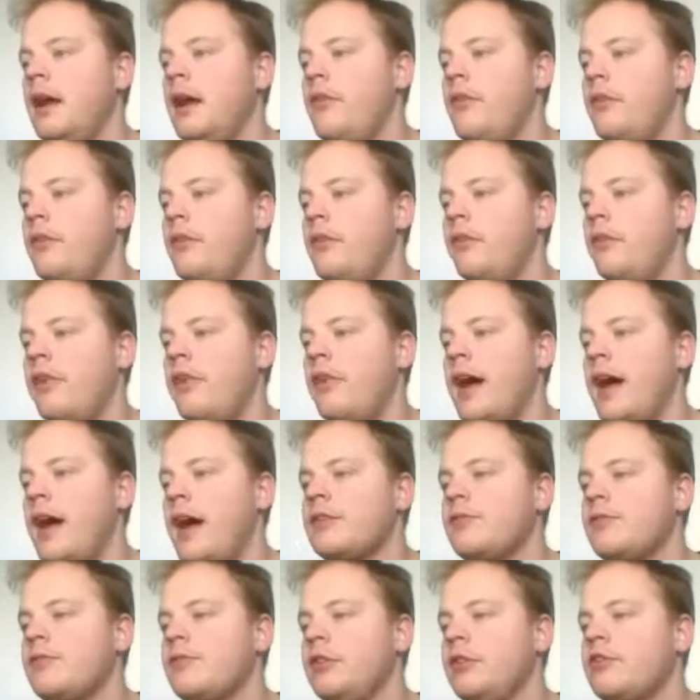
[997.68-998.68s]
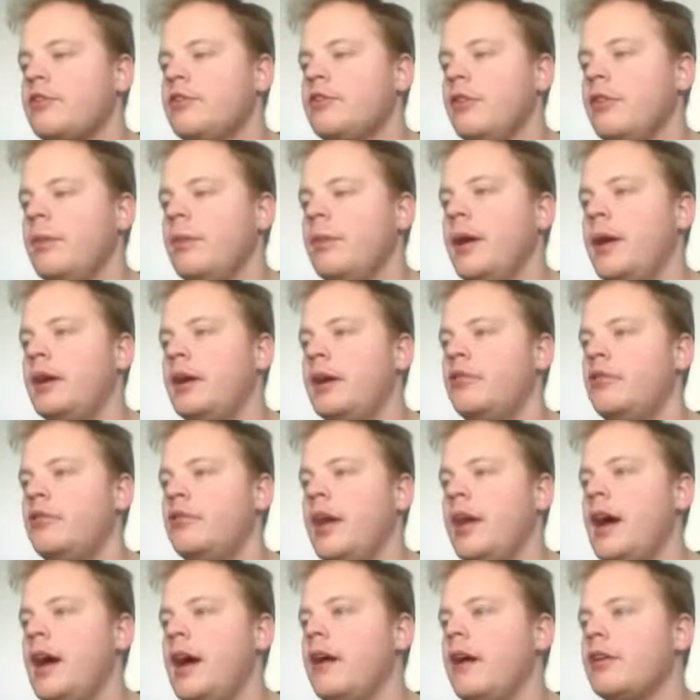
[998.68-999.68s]
And then the last feature of the page
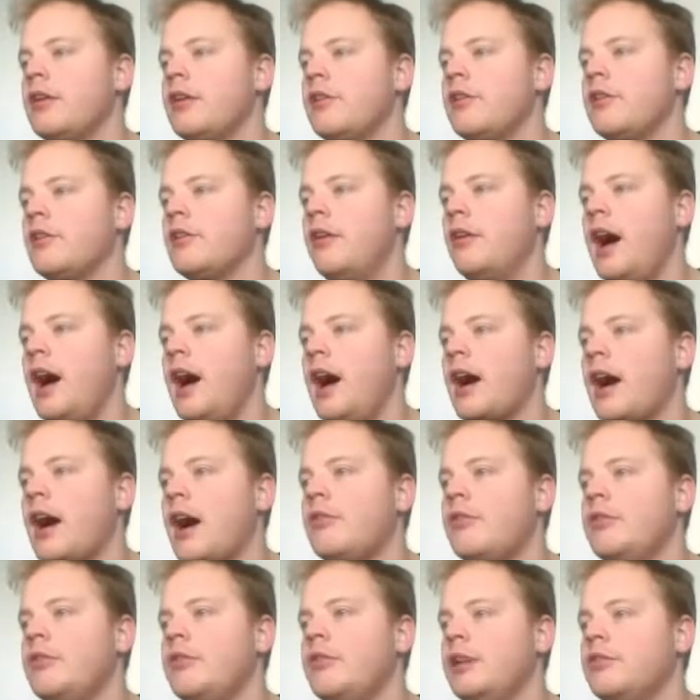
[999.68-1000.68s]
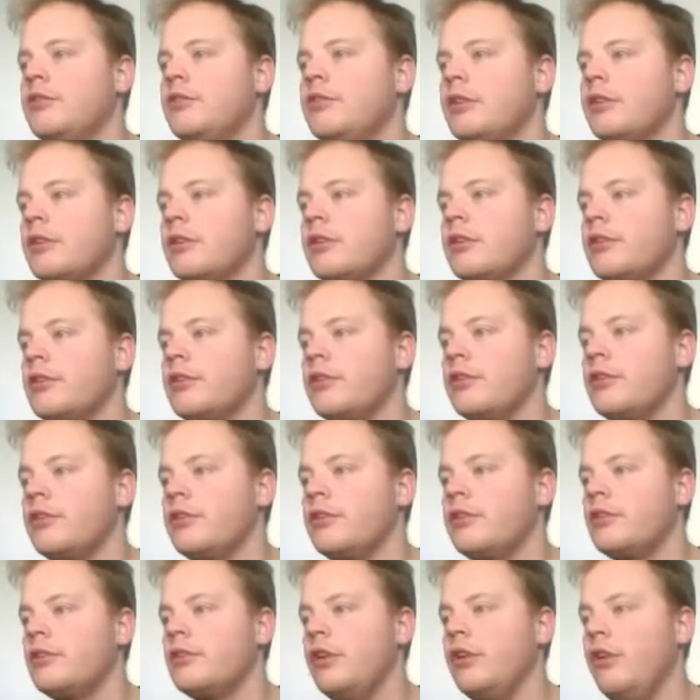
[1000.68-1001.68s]
layout is the lock feature. So
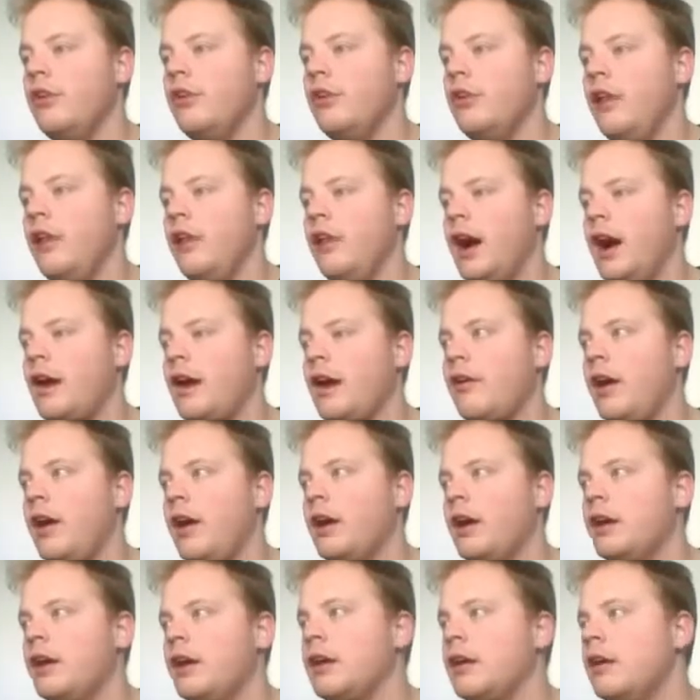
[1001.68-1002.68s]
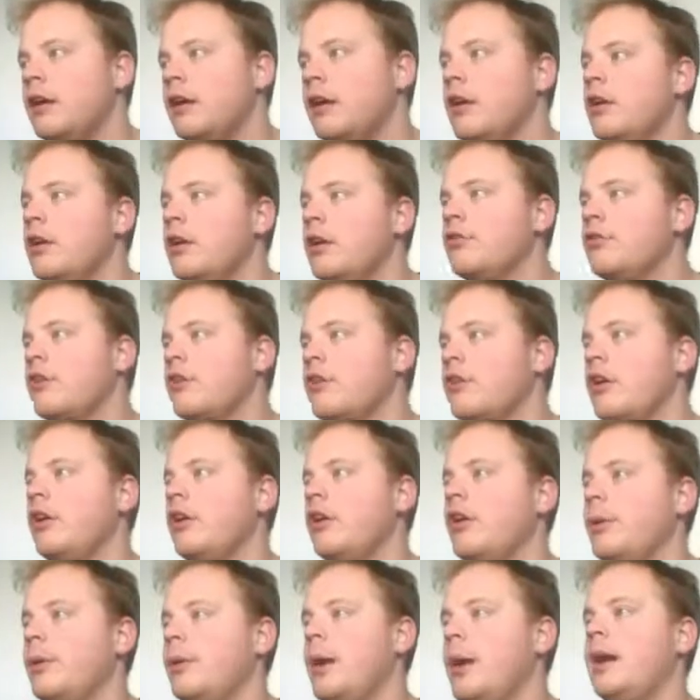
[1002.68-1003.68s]
this is a little lock right here. So
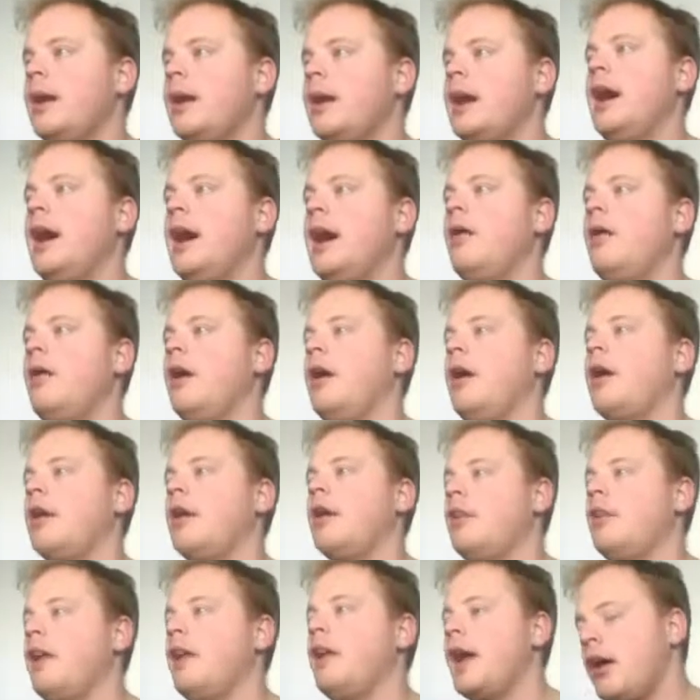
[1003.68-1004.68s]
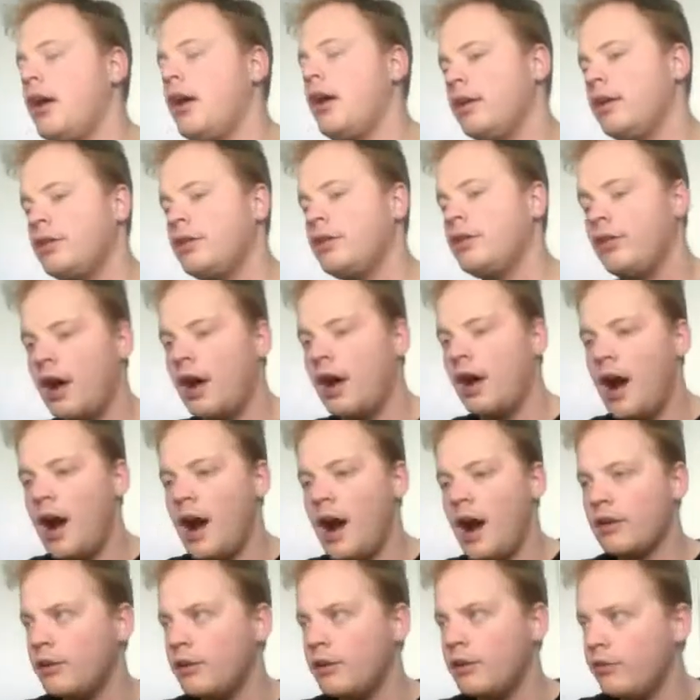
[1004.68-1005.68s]
currently right now our layout is locked.